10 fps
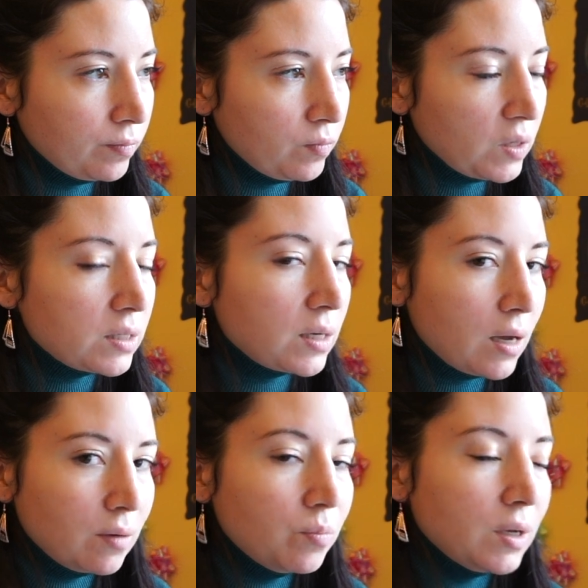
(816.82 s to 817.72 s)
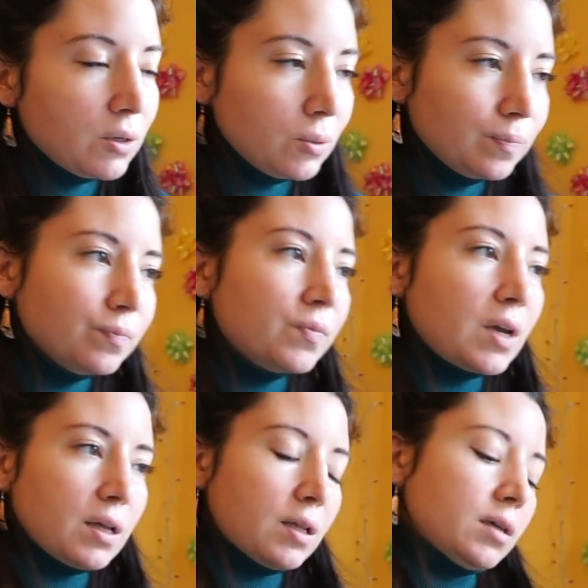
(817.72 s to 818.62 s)
It's gotten better.
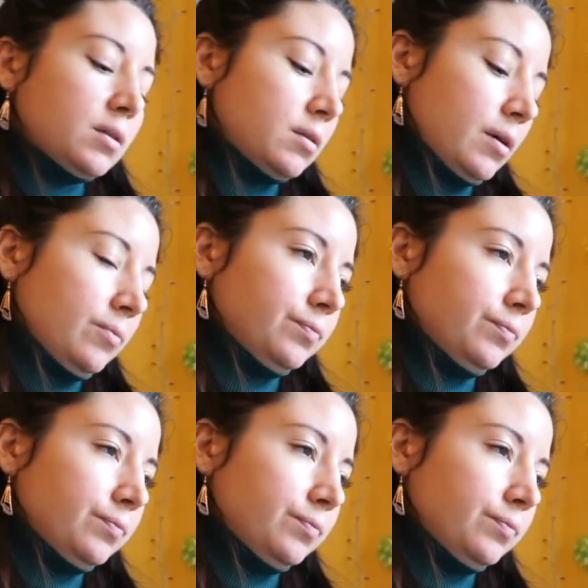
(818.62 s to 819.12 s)
I like it now.